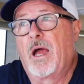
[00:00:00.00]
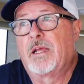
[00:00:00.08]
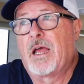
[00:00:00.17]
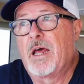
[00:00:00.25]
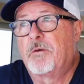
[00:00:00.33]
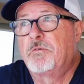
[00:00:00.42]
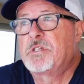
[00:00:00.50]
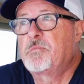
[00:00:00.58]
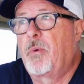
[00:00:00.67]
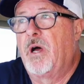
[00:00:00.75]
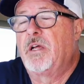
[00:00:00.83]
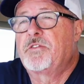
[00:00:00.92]
I got a
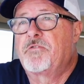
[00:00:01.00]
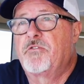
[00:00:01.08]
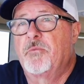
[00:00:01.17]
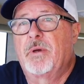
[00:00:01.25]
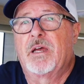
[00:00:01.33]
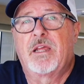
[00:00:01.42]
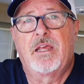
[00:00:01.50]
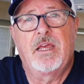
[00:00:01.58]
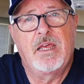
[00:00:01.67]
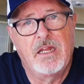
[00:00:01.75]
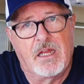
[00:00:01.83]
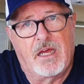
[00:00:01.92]
response from
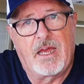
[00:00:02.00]
Aquila